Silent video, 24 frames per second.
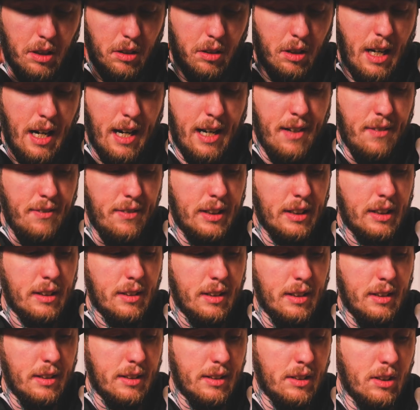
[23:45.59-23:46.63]
You're
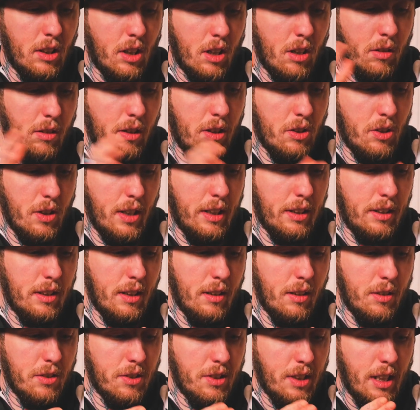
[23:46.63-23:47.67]
having this courage, right?
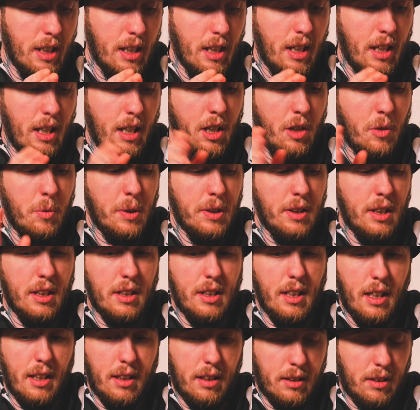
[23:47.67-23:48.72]
There's, with the
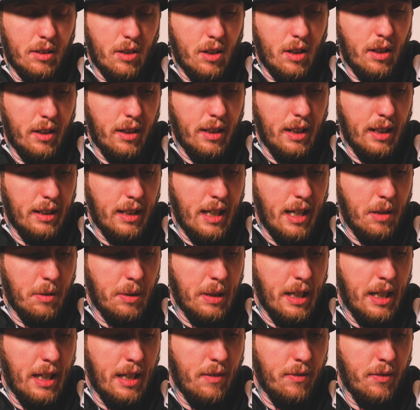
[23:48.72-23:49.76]
Death card, and then now
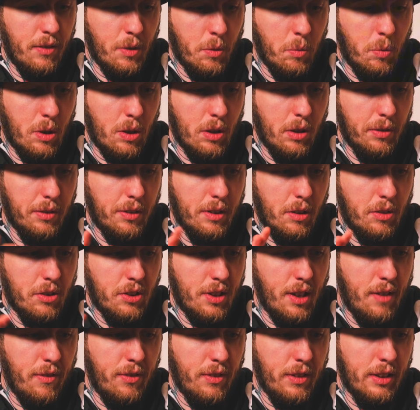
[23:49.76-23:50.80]
we have the World,
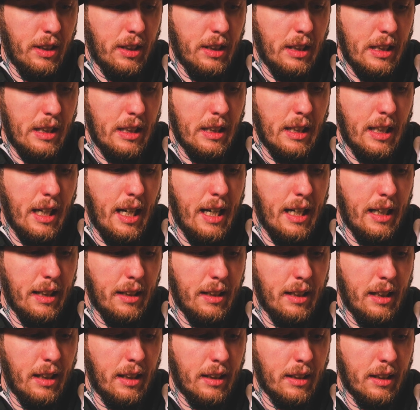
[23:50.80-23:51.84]
there's definitely the
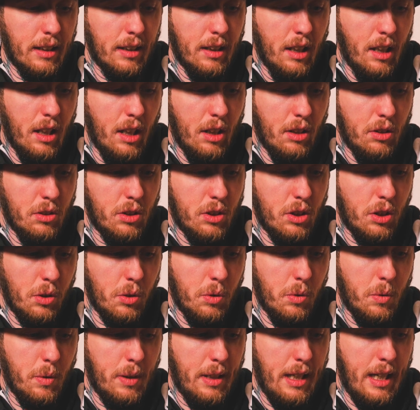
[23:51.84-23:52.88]
ending
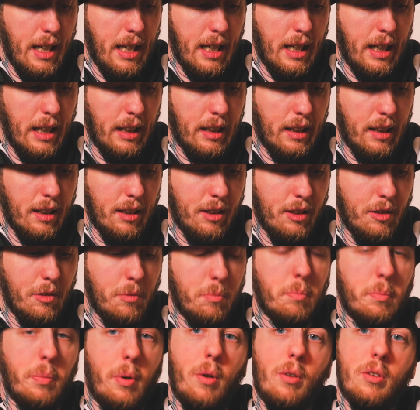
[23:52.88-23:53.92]
to a
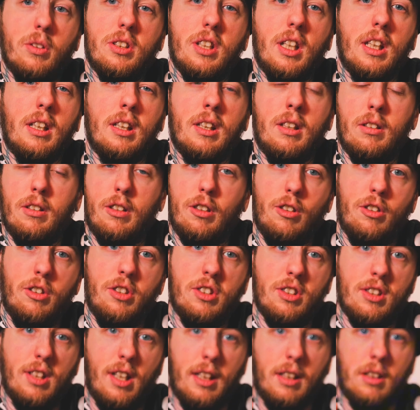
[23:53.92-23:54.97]
particular
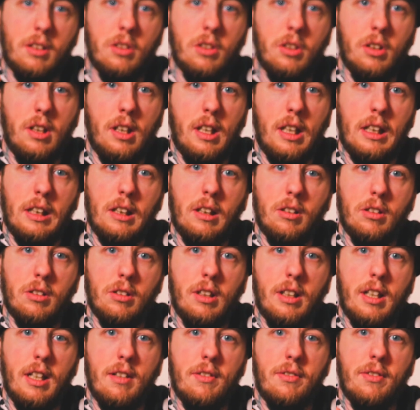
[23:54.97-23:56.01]
cycle in your
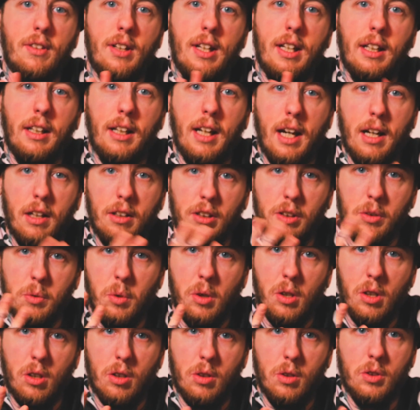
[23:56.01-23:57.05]
life, and now
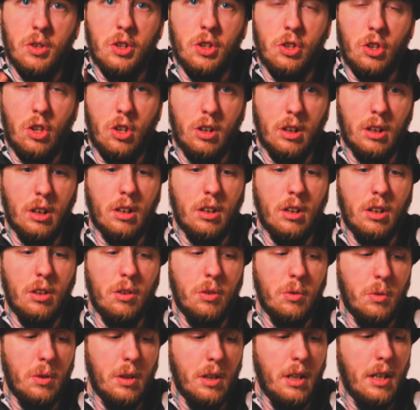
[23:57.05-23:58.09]
you are starting
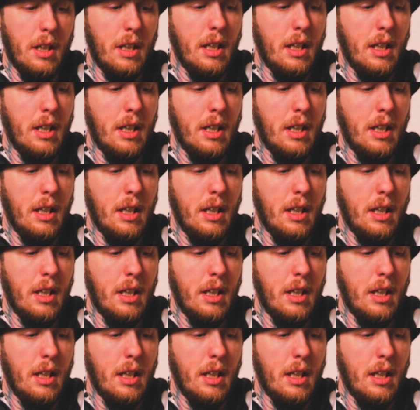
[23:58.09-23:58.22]
anew.